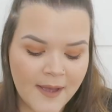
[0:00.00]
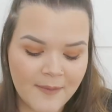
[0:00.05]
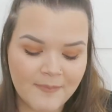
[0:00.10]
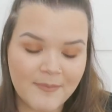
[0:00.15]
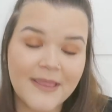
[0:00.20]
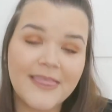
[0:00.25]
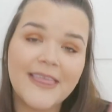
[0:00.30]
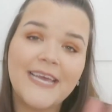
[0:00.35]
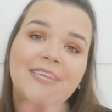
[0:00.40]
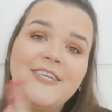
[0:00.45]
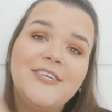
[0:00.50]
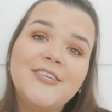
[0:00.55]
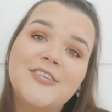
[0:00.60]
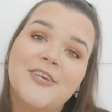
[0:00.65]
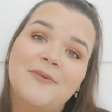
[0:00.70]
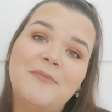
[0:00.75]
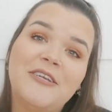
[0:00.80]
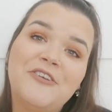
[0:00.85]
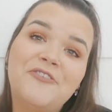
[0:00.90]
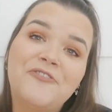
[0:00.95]
But thank you
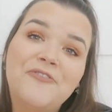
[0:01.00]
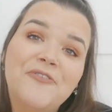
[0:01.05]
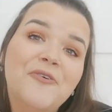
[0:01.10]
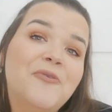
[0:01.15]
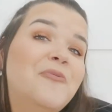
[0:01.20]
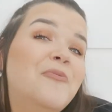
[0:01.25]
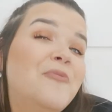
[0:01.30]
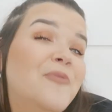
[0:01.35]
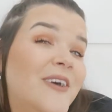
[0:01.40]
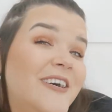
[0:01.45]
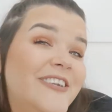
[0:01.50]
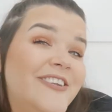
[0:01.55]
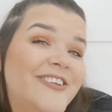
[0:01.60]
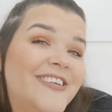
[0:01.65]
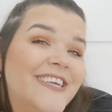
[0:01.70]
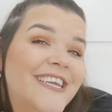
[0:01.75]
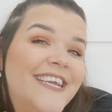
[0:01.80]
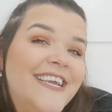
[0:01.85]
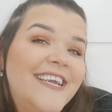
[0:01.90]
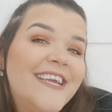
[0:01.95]
so much for
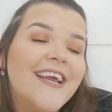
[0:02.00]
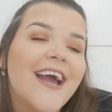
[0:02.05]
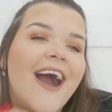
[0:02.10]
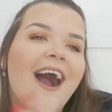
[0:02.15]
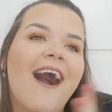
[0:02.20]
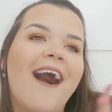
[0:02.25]
watching.